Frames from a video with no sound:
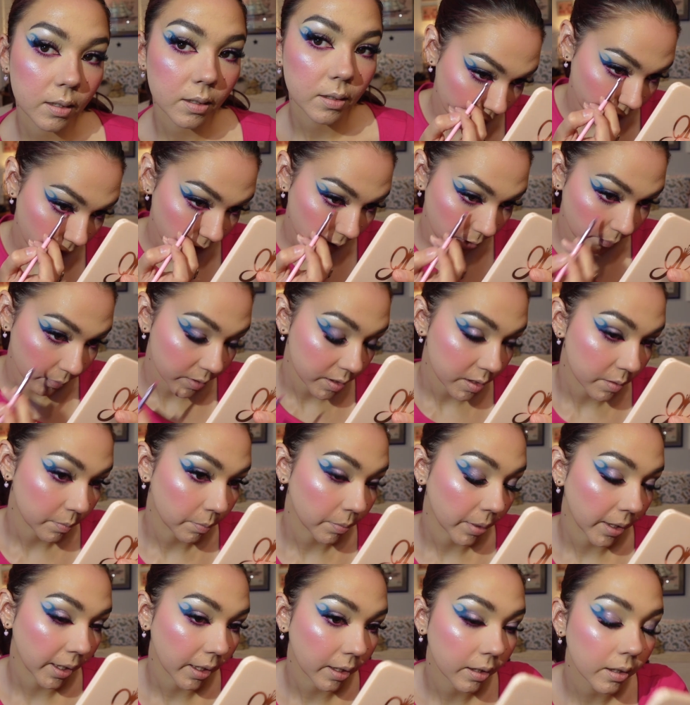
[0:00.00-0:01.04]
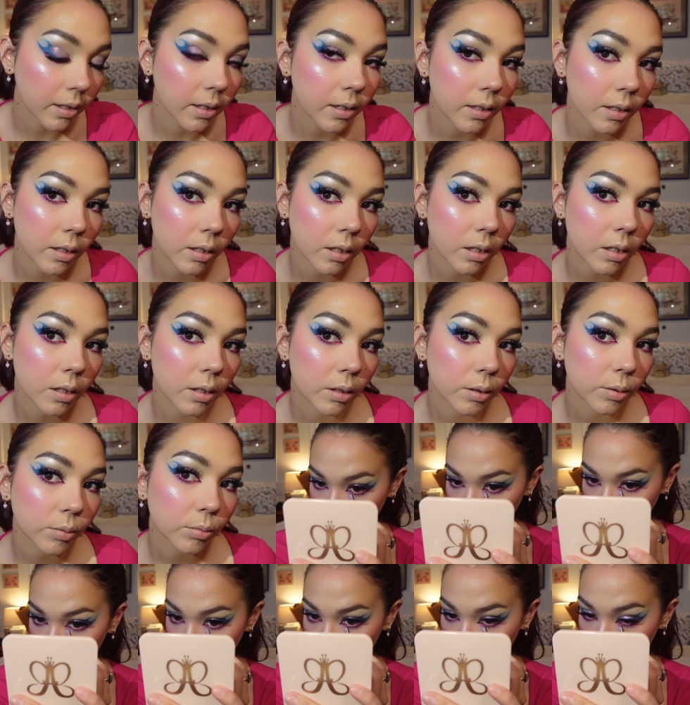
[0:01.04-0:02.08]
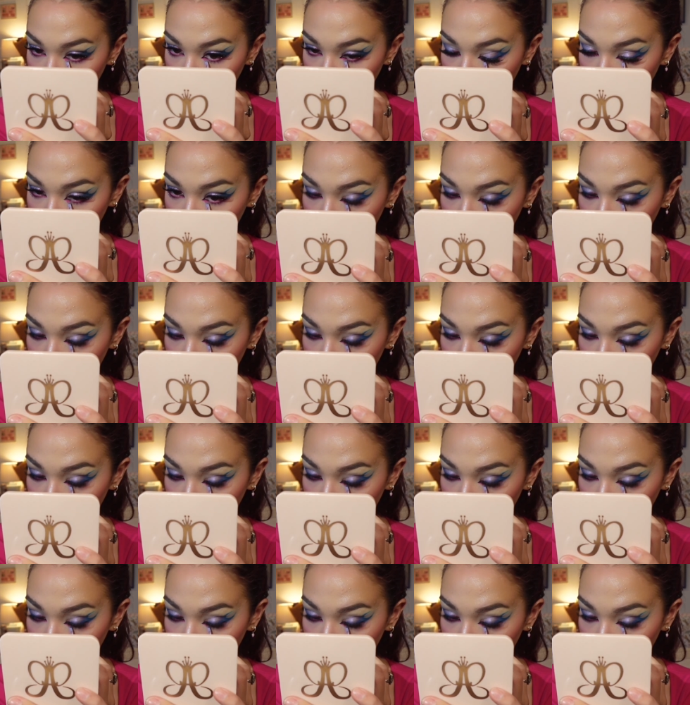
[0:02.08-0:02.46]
line it with some pink. Let's do the